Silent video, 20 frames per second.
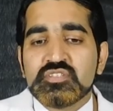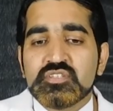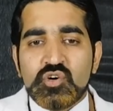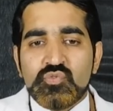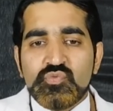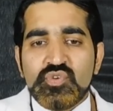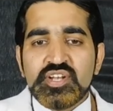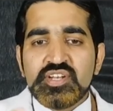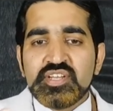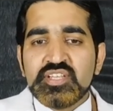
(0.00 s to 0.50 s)
Now,
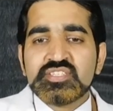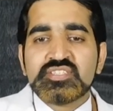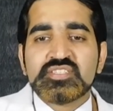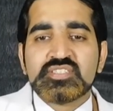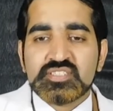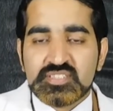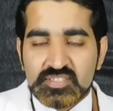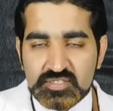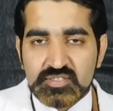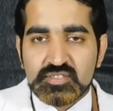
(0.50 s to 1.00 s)
when
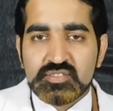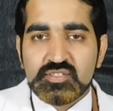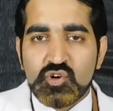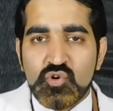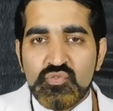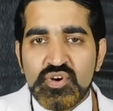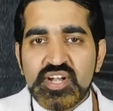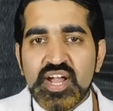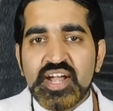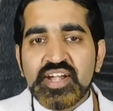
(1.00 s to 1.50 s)
this
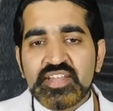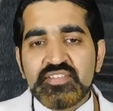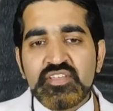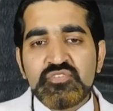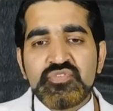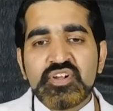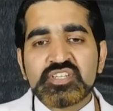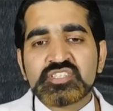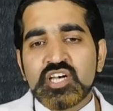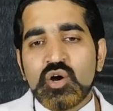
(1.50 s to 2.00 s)
COVID-19
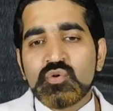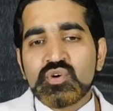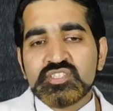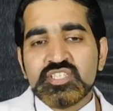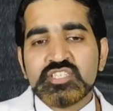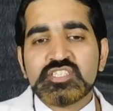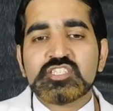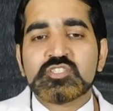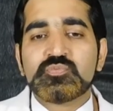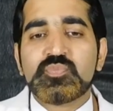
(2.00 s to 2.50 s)
infects, how does
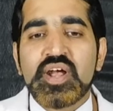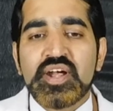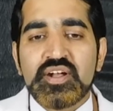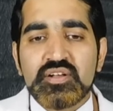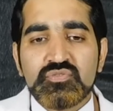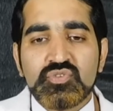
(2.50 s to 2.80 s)
it spread?